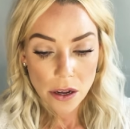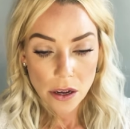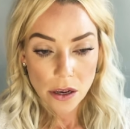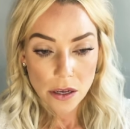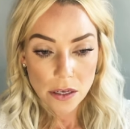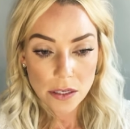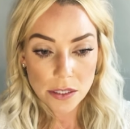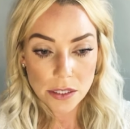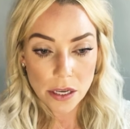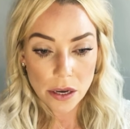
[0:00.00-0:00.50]

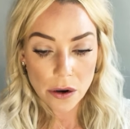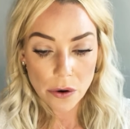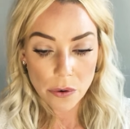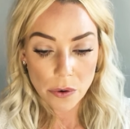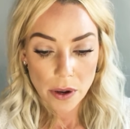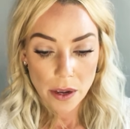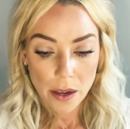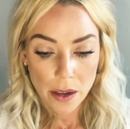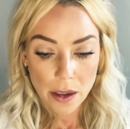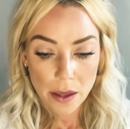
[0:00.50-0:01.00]

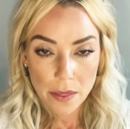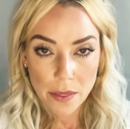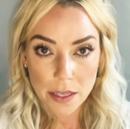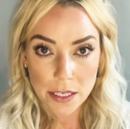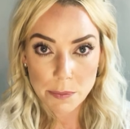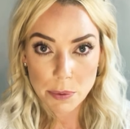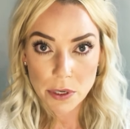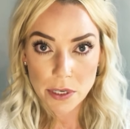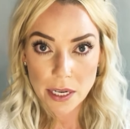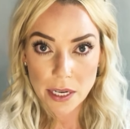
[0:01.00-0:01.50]
So this
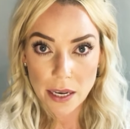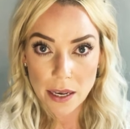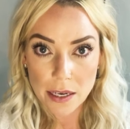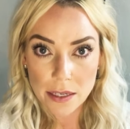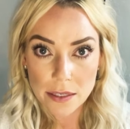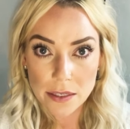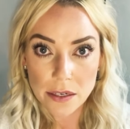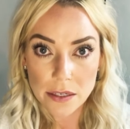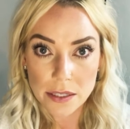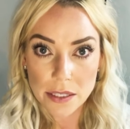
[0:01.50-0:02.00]

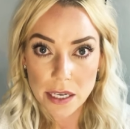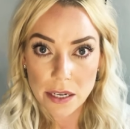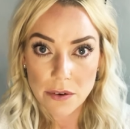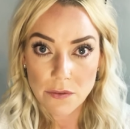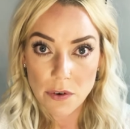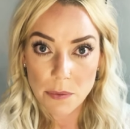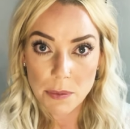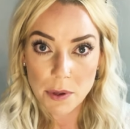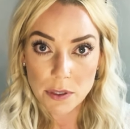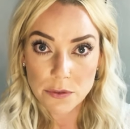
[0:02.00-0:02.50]
protects our skin
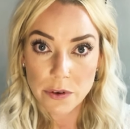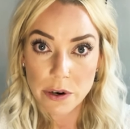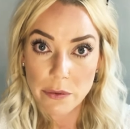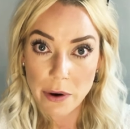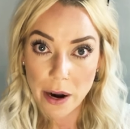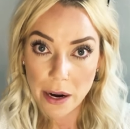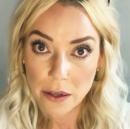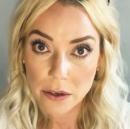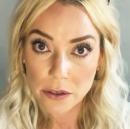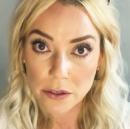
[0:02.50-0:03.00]
from those free
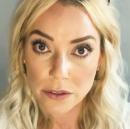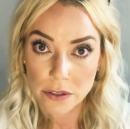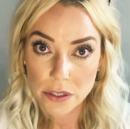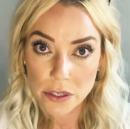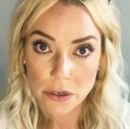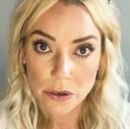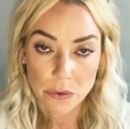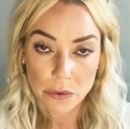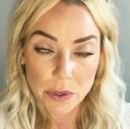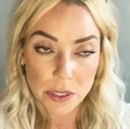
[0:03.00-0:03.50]
radicals
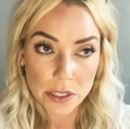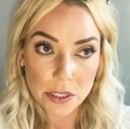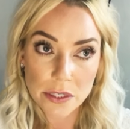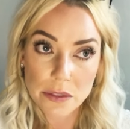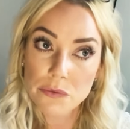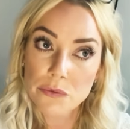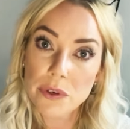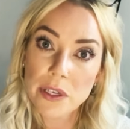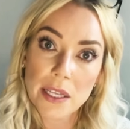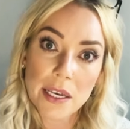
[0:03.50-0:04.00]
too, which is
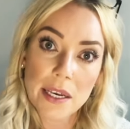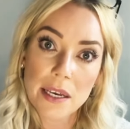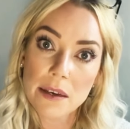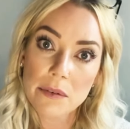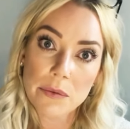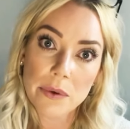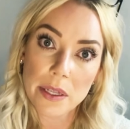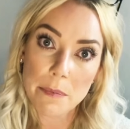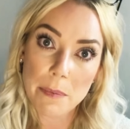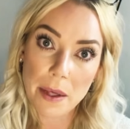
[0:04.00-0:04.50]
really,
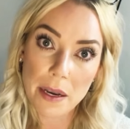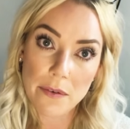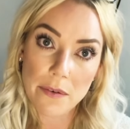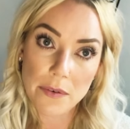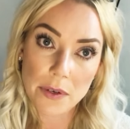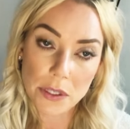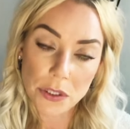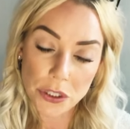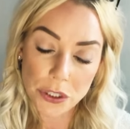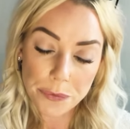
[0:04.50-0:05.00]
really
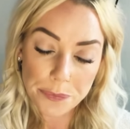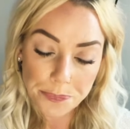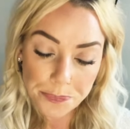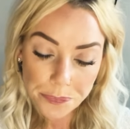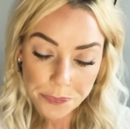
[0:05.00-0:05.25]
beneficial.